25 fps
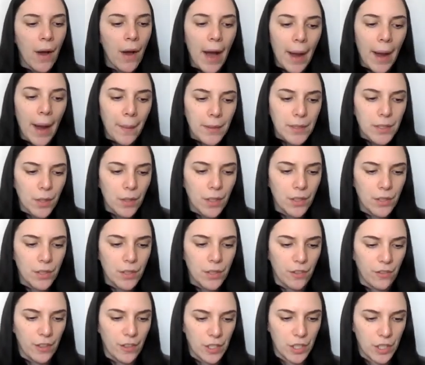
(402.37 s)
I was going to
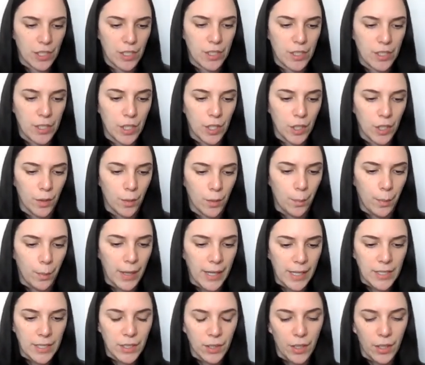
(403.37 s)
do fishes too, but
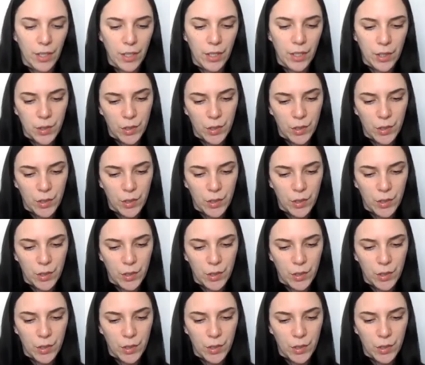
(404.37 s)
I saw your